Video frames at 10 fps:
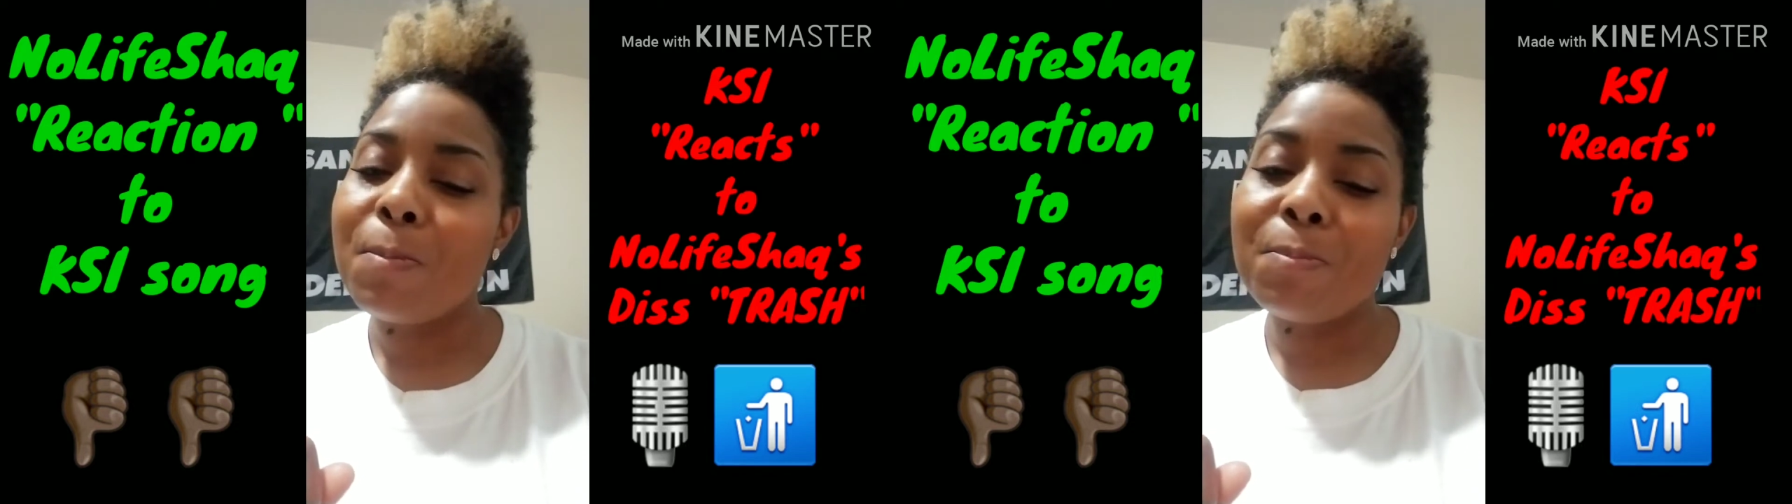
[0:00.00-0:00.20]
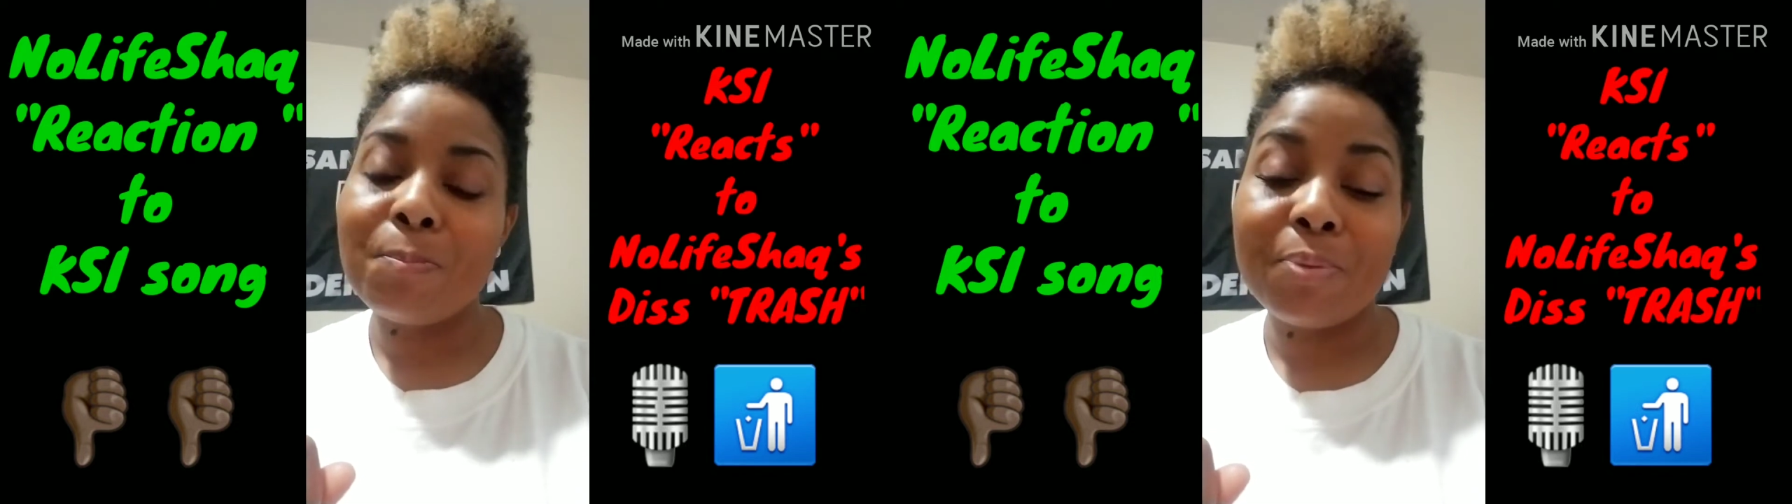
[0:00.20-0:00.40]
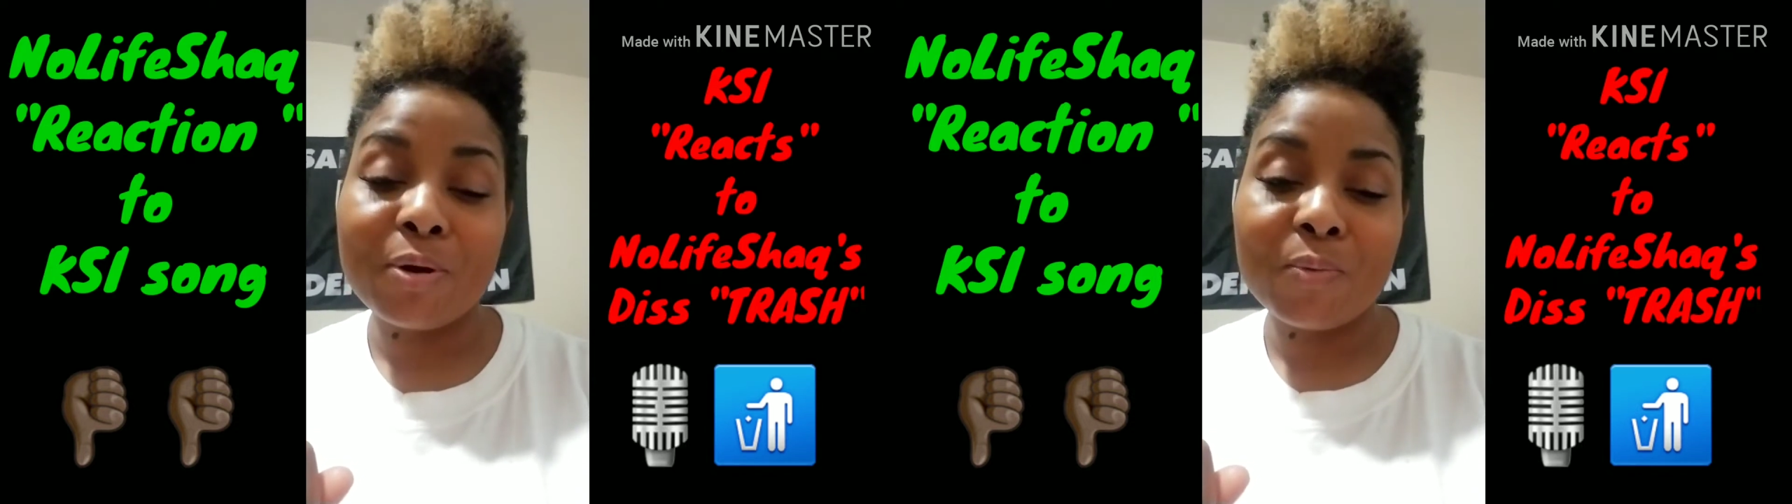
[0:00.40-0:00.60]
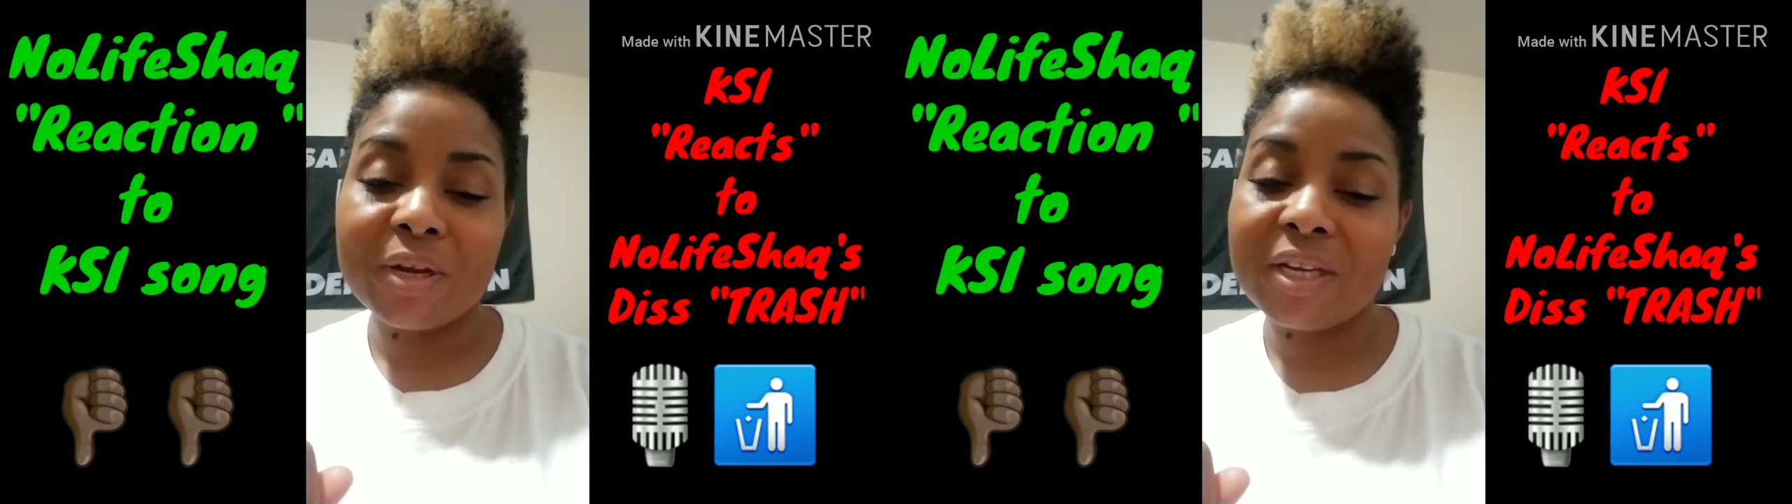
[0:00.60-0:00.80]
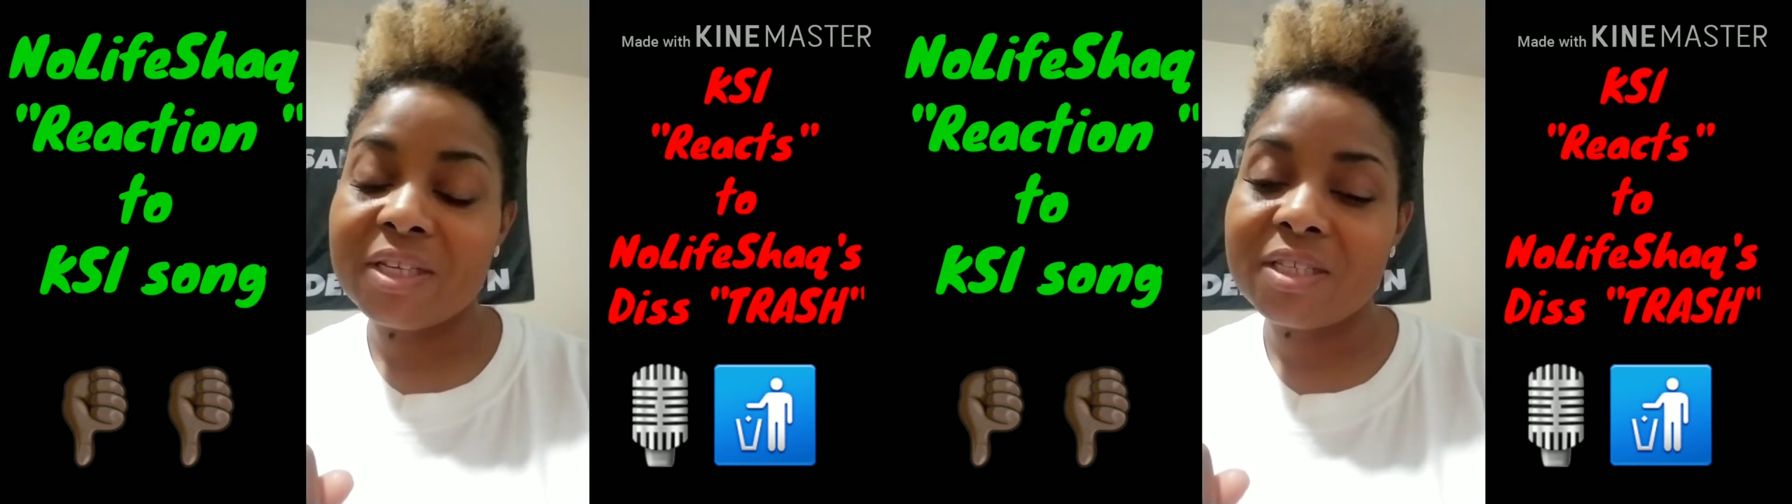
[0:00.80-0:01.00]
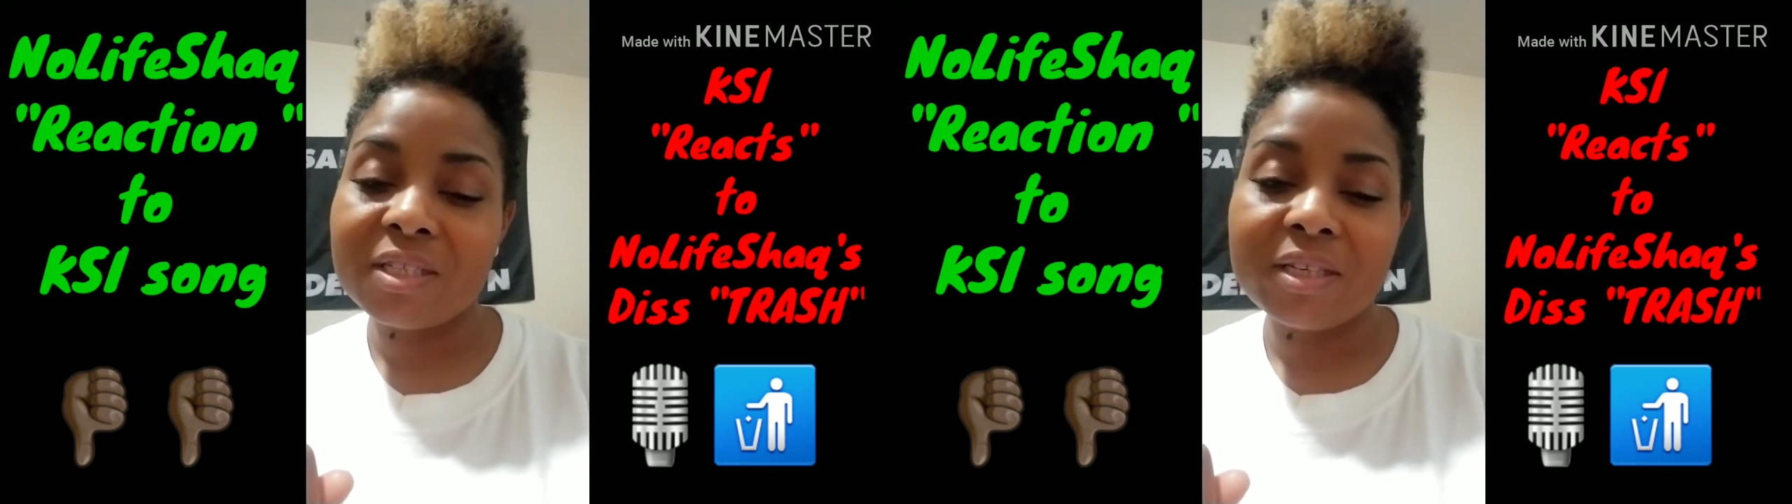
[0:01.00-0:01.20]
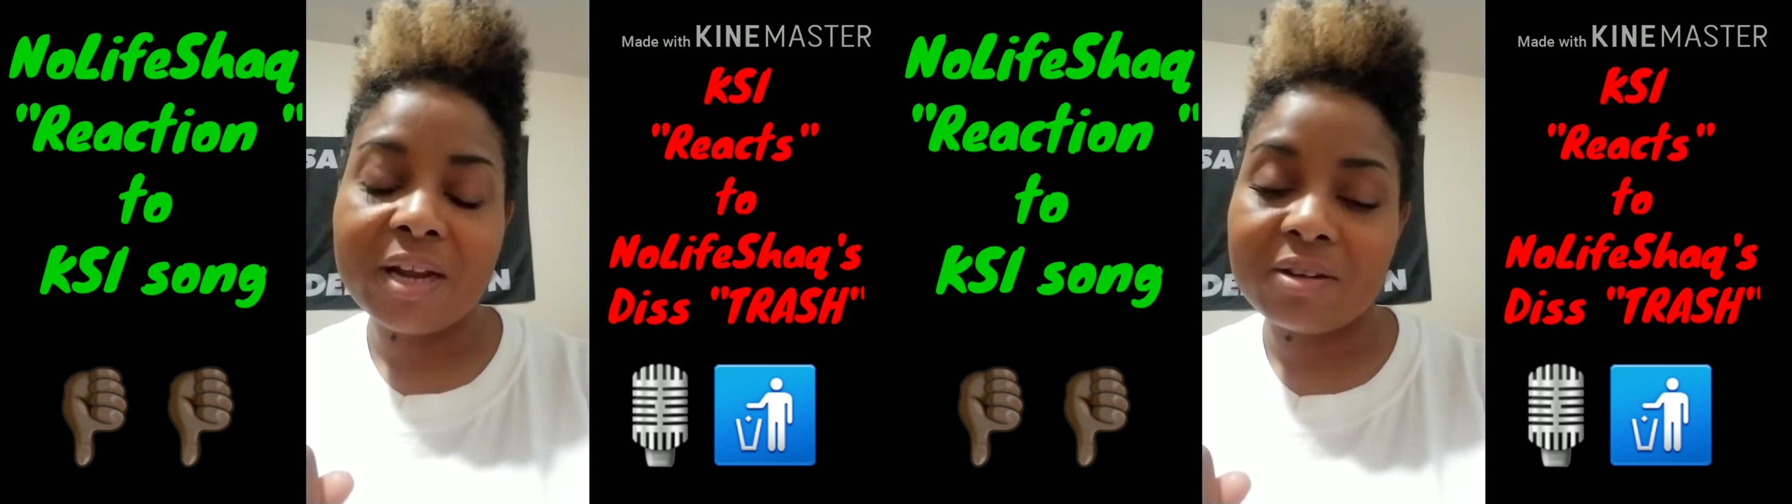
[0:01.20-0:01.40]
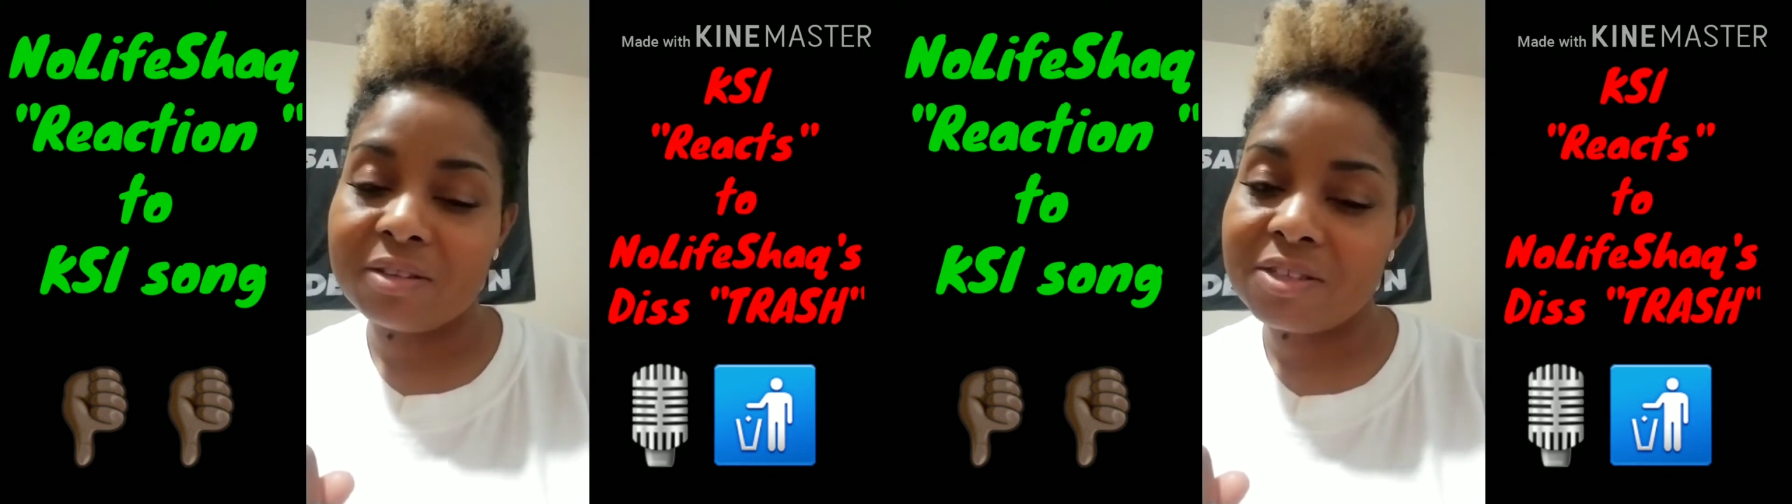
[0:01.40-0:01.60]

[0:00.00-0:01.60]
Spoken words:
But when he slid out the